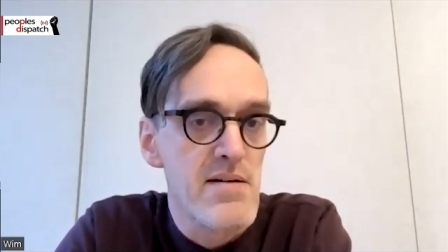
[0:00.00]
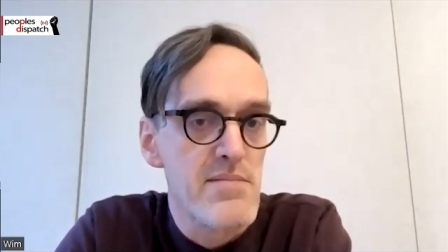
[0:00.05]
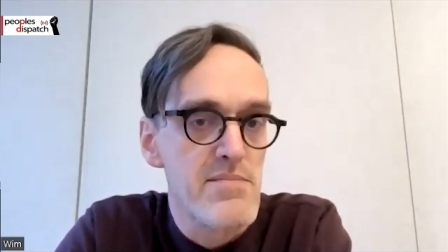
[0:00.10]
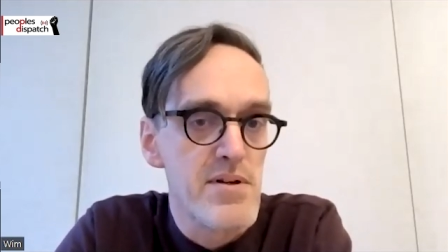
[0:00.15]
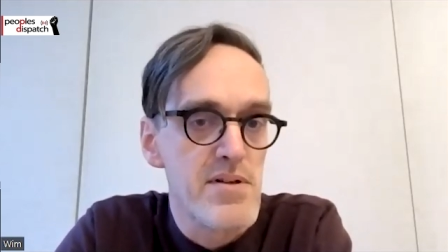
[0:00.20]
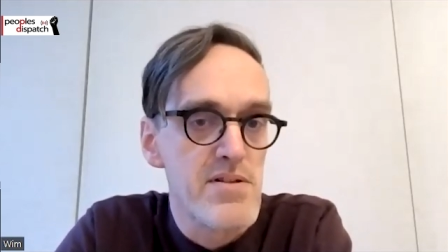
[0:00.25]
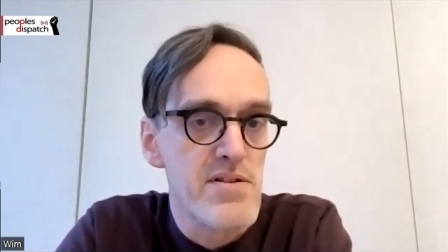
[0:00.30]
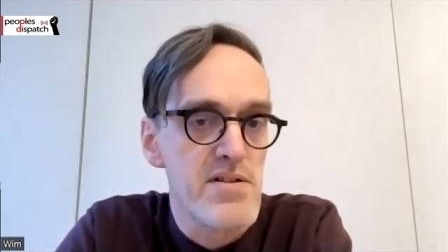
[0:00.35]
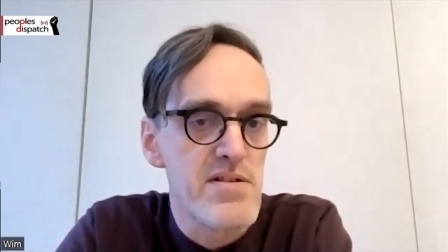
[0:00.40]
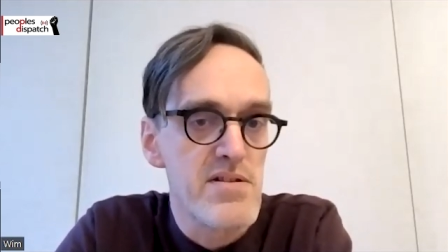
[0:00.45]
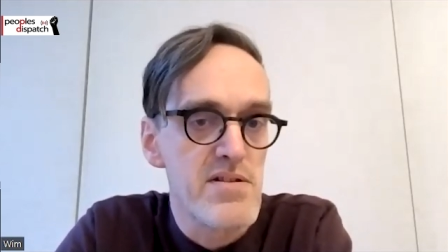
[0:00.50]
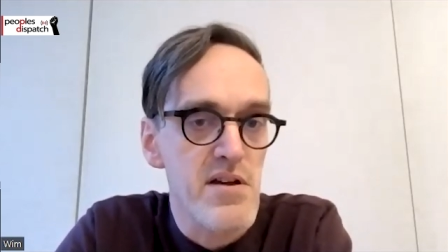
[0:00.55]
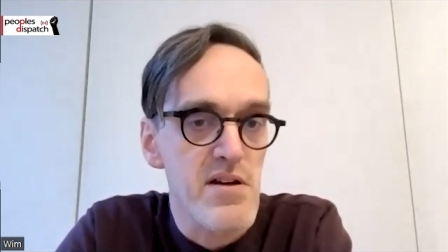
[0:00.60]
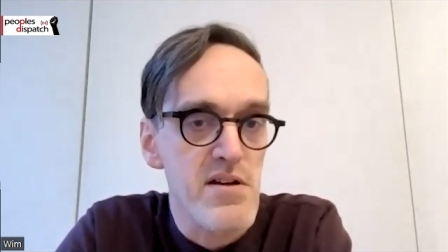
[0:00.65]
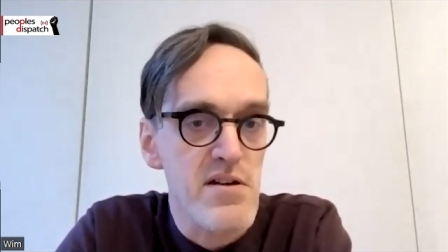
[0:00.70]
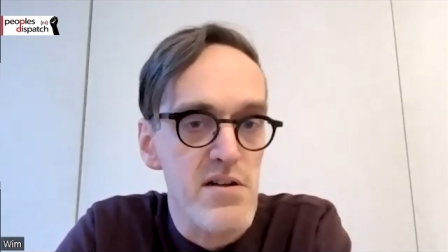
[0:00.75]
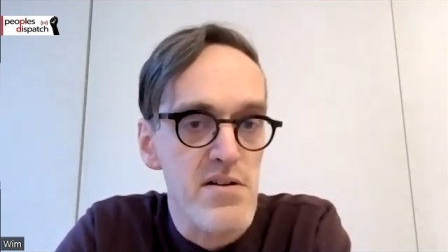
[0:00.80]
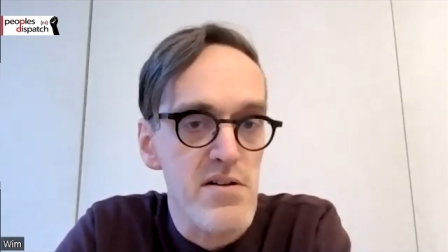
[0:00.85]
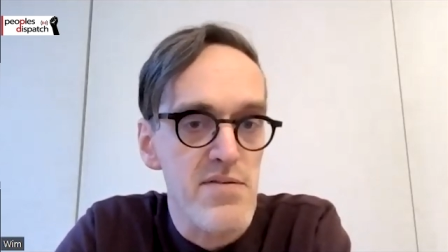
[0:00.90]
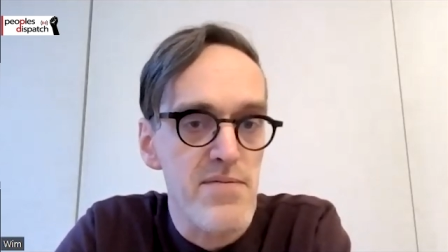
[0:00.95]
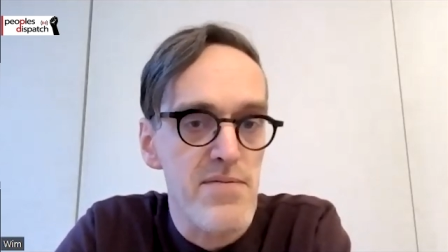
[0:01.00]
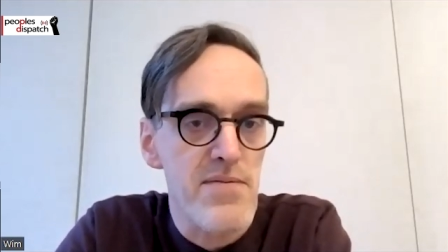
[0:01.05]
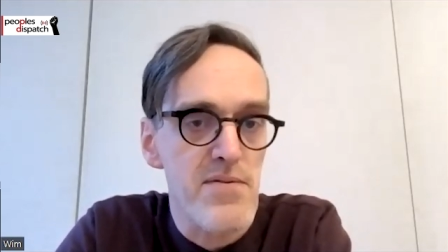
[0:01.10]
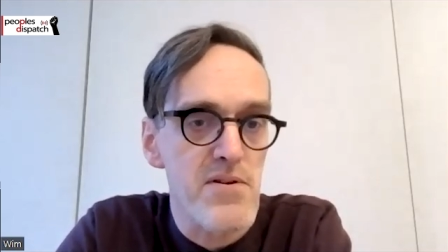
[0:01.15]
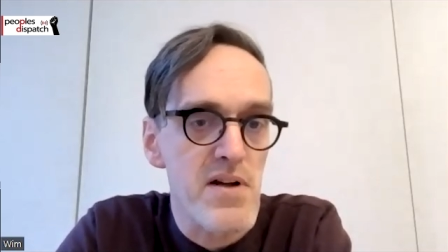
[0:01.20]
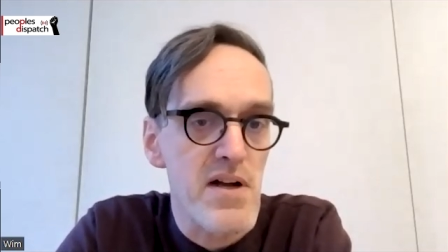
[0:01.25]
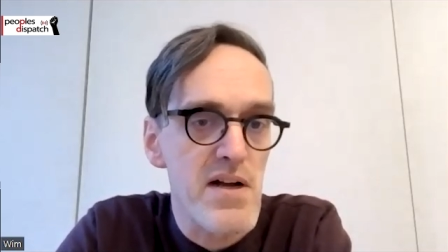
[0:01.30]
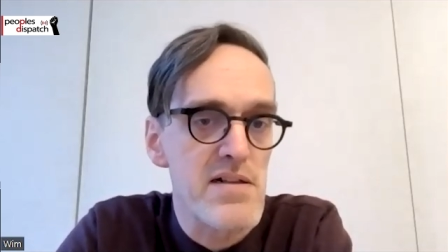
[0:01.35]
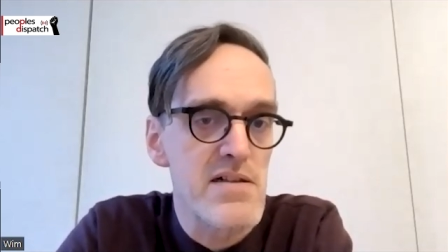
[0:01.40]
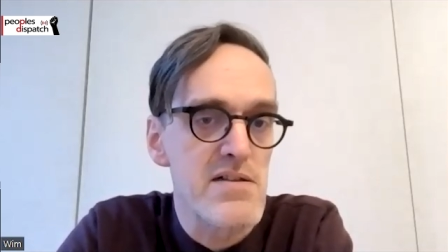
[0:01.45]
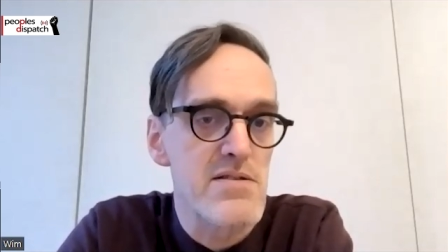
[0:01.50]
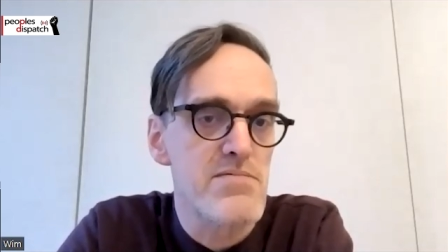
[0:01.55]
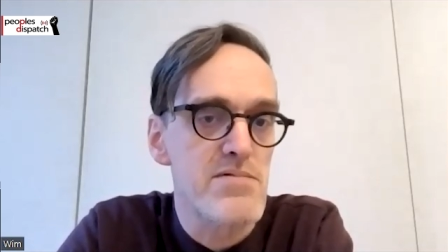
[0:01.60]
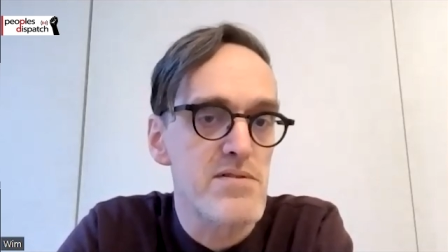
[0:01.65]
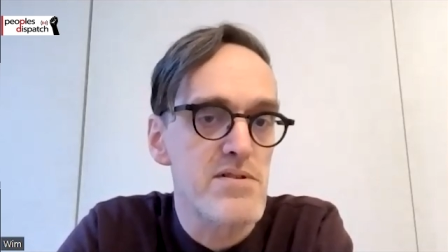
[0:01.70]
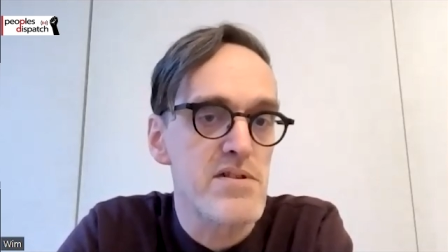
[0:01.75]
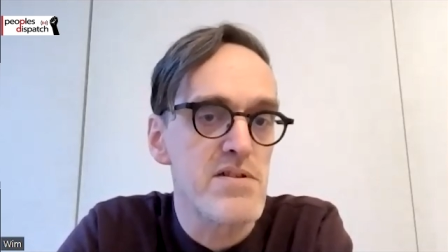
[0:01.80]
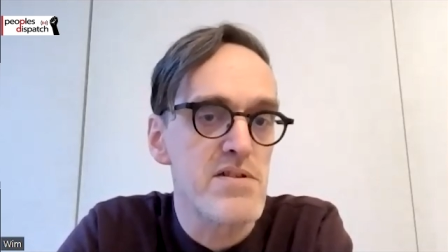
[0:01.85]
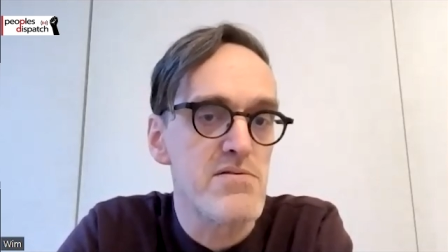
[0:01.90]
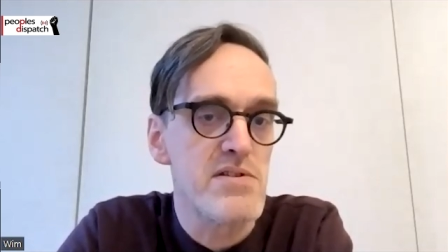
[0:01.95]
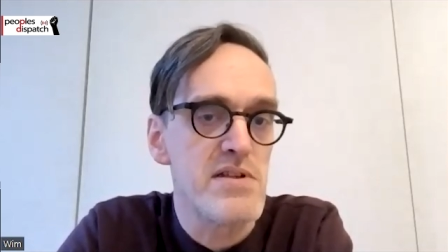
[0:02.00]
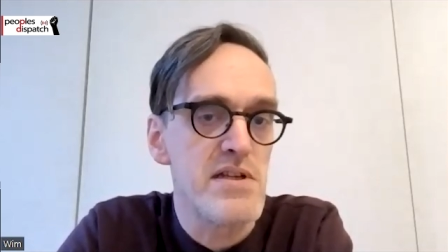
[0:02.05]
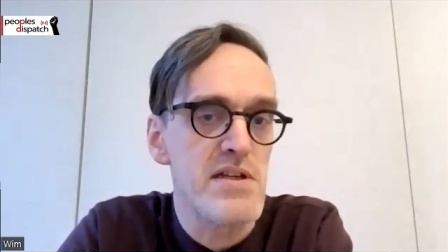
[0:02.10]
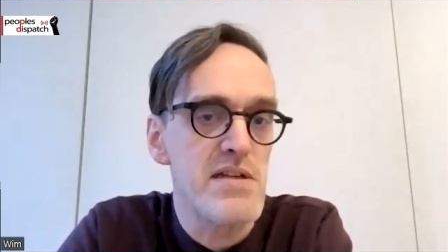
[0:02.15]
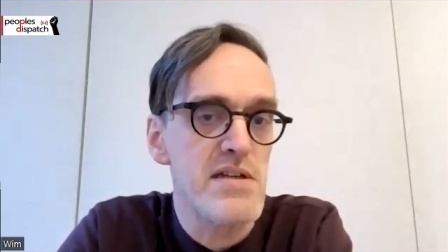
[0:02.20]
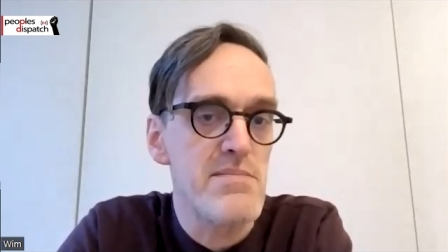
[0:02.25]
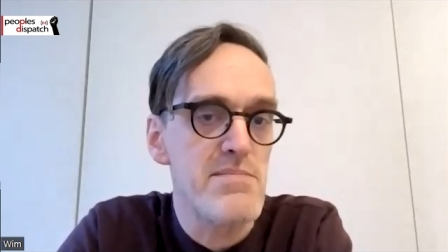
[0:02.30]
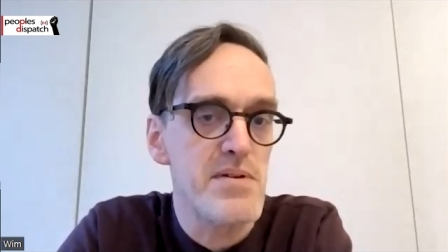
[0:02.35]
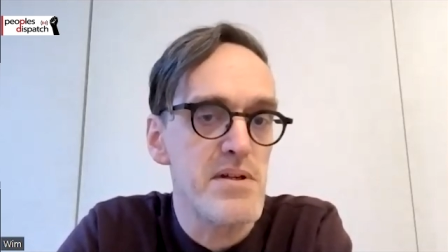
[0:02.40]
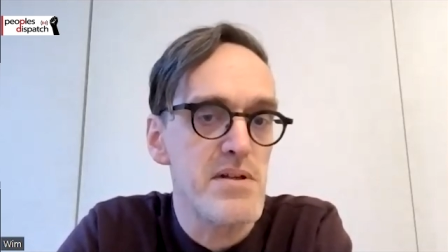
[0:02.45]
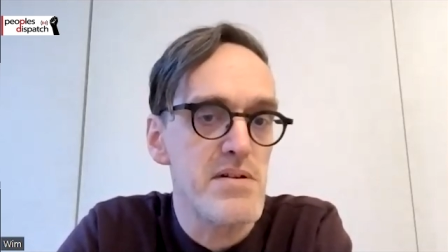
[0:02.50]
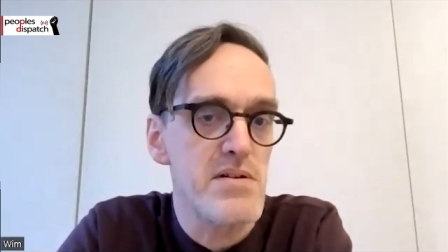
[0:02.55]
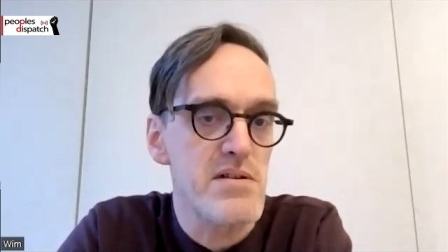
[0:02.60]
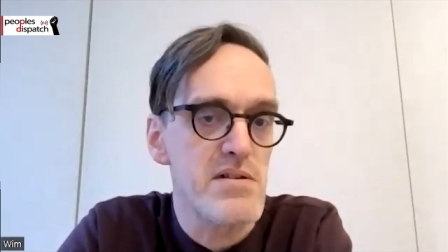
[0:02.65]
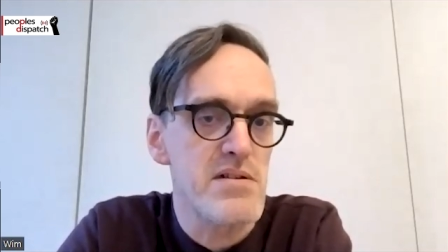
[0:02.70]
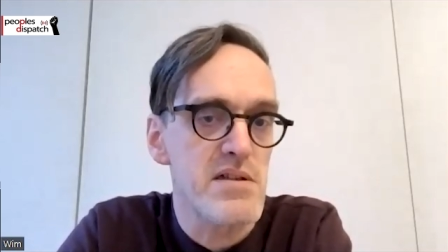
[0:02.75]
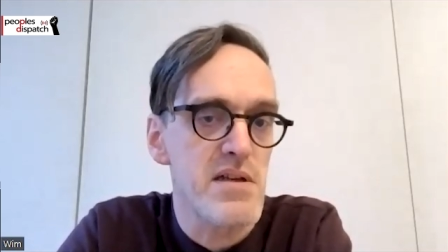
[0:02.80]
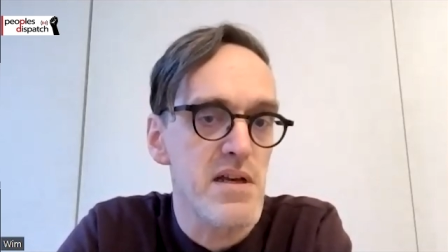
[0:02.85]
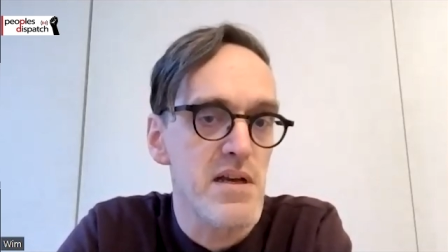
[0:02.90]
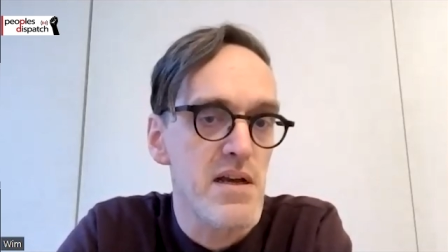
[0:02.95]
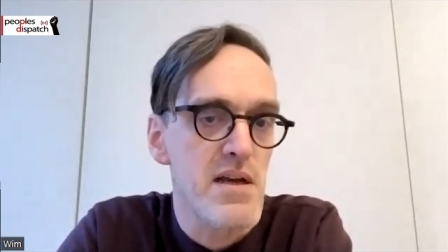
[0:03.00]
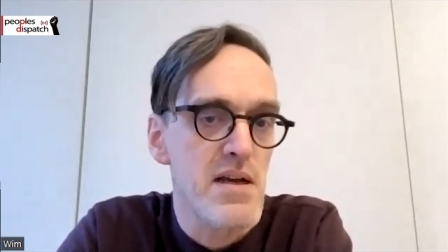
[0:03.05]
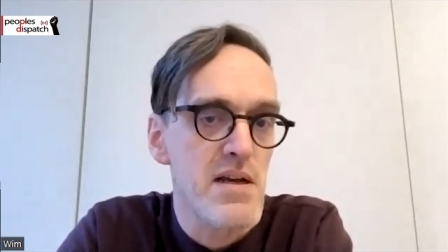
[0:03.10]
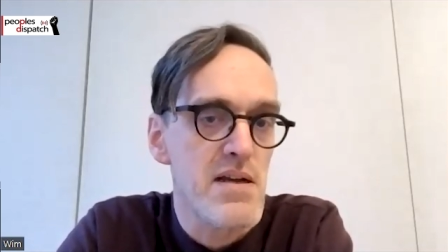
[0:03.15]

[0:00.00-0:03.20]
But the struggle for health was unique because